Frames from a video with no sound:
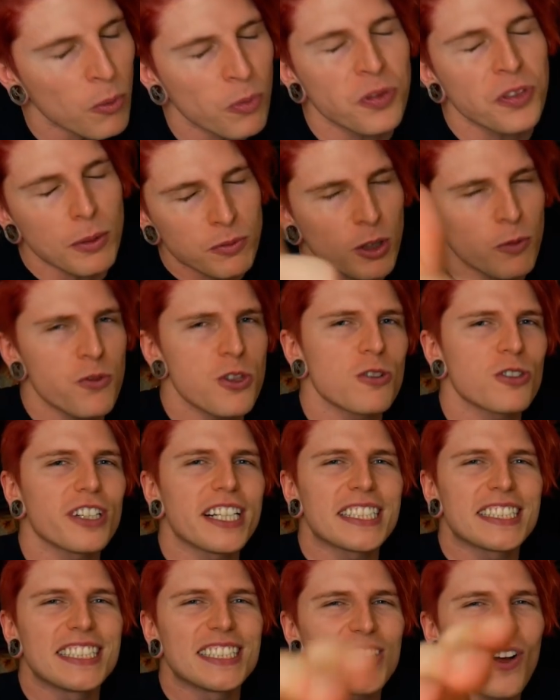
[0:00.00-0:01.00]
Thumbs up for those
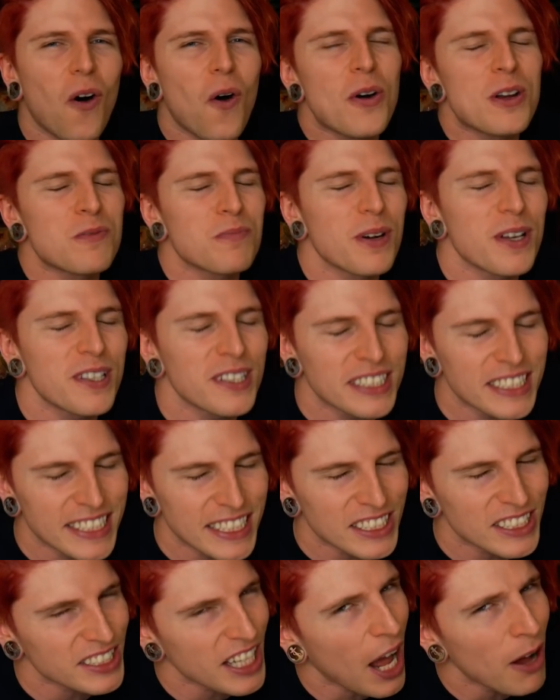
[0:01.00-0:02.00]
likes. As always, brothers and
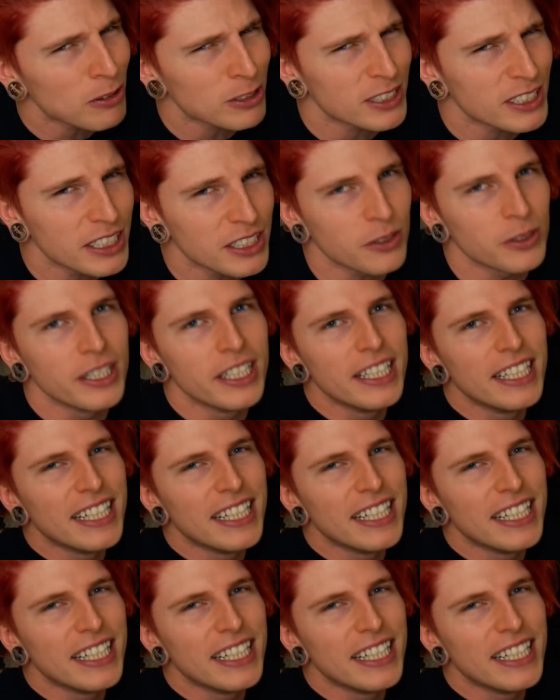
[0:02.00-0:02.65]
sisters, I'll see you